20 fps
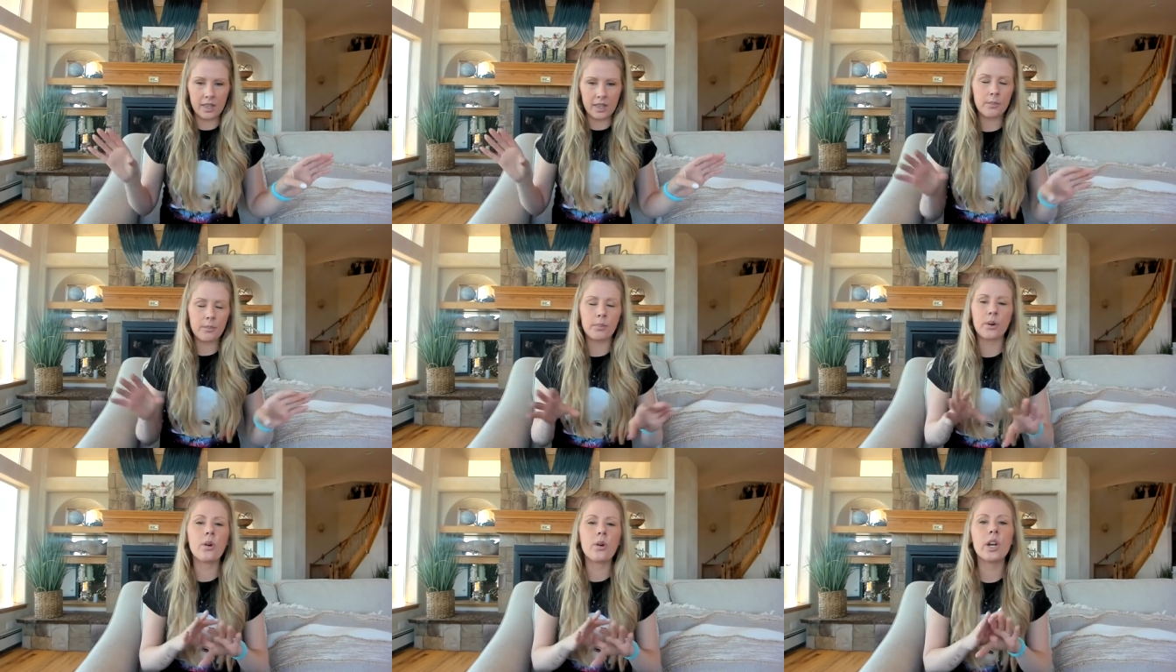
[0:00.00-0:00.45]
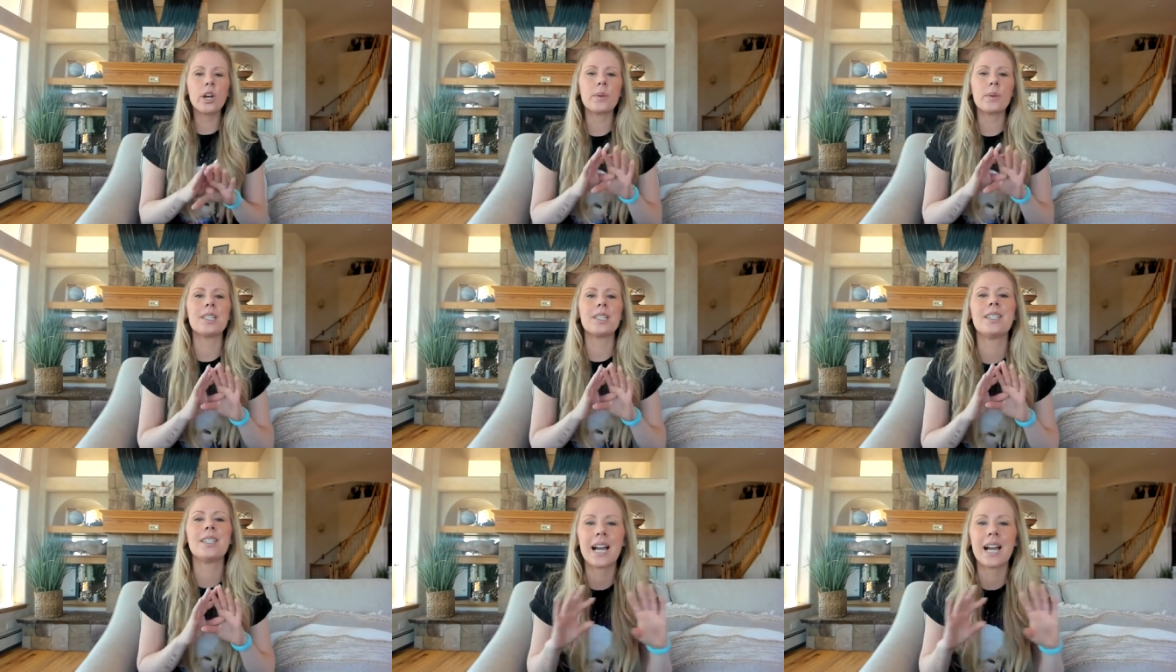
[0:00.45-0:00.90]
That program
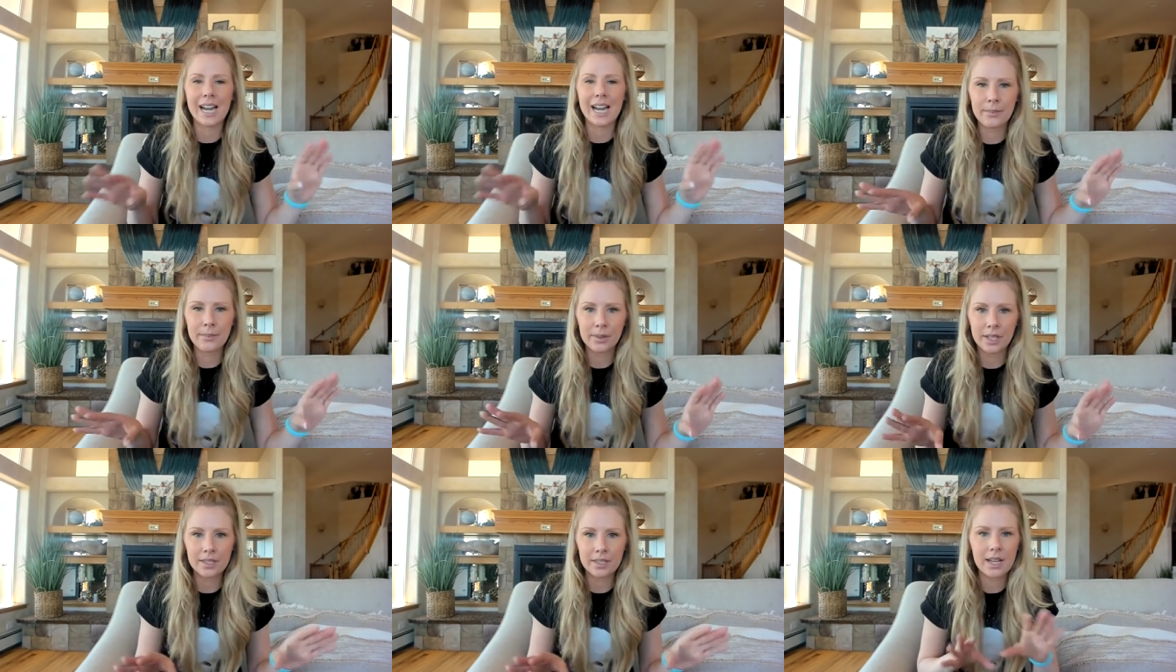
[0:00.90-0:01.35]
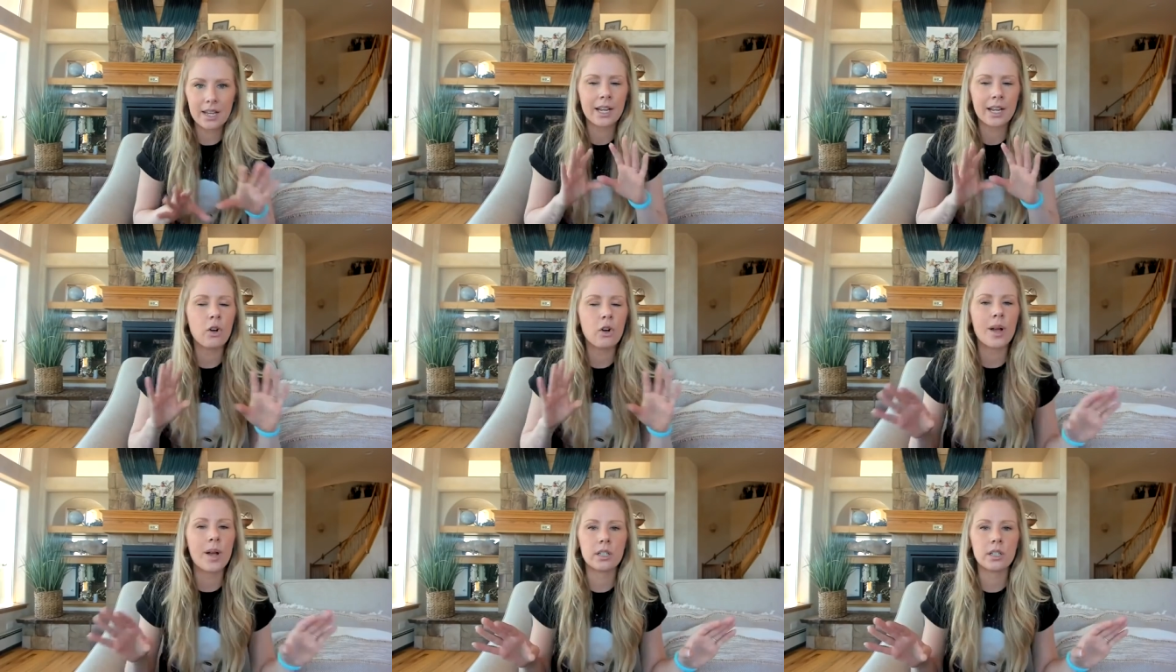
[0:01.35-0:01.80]
is timeless. I
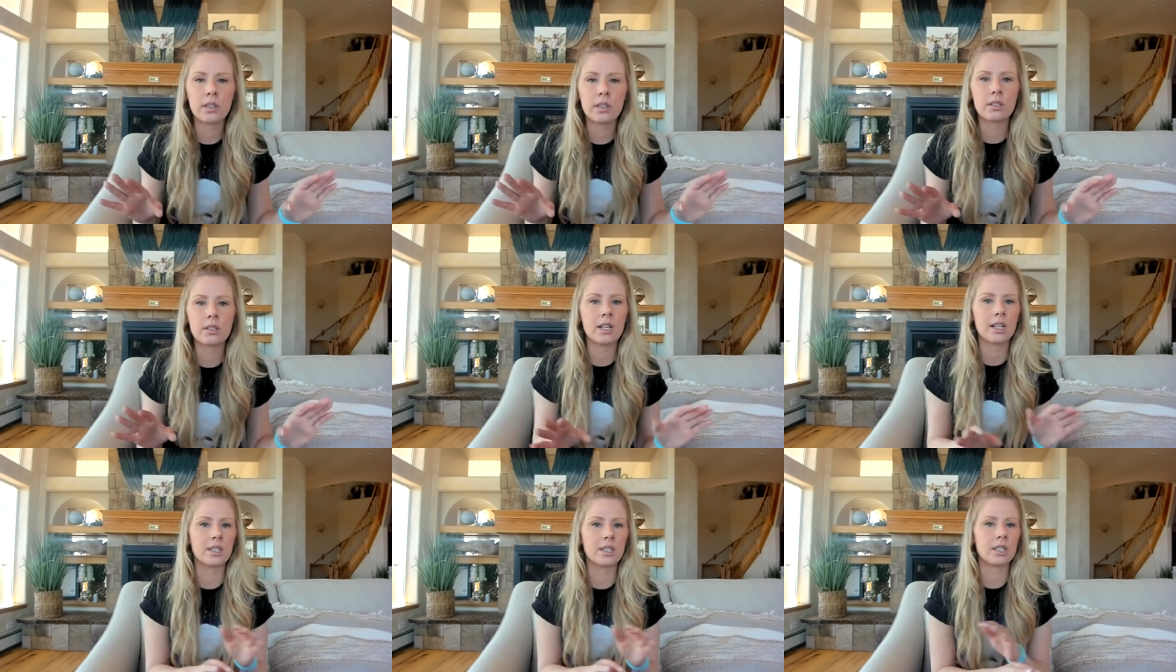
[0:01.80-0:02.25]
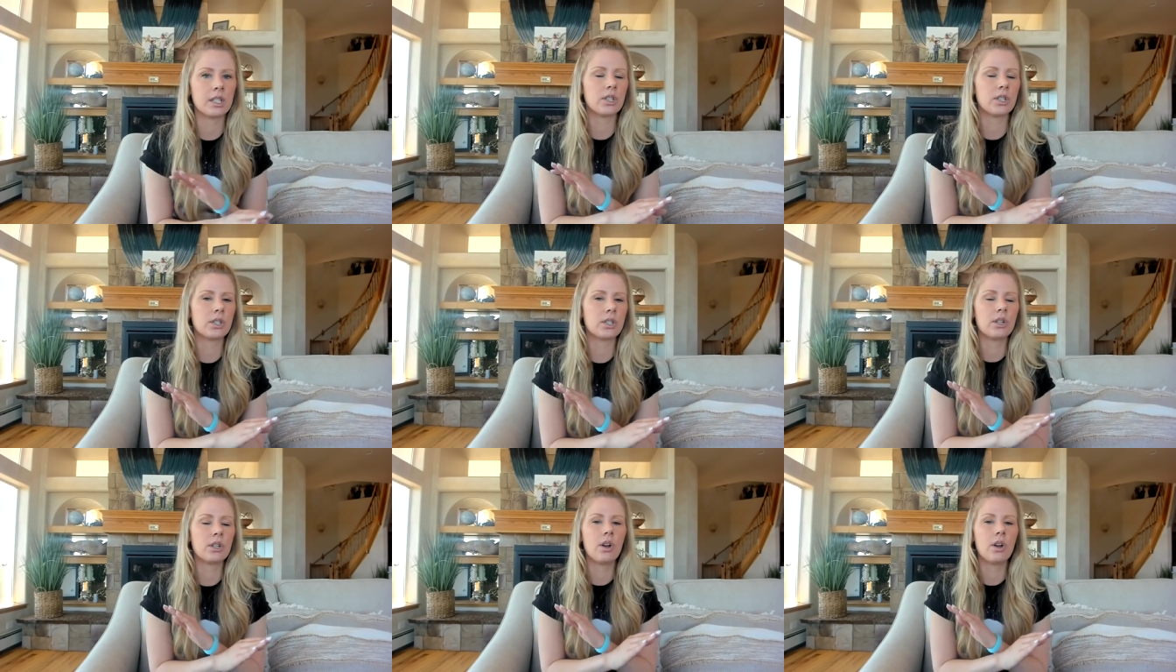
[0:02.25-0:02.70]
go back to those
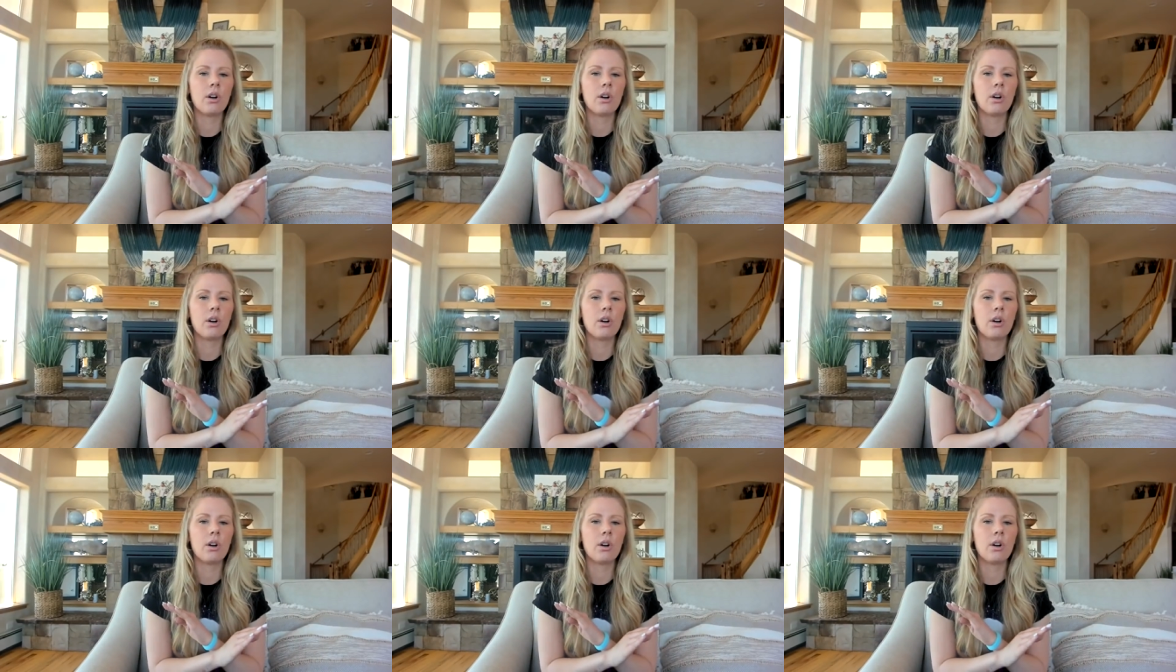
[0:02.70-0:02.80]
lessons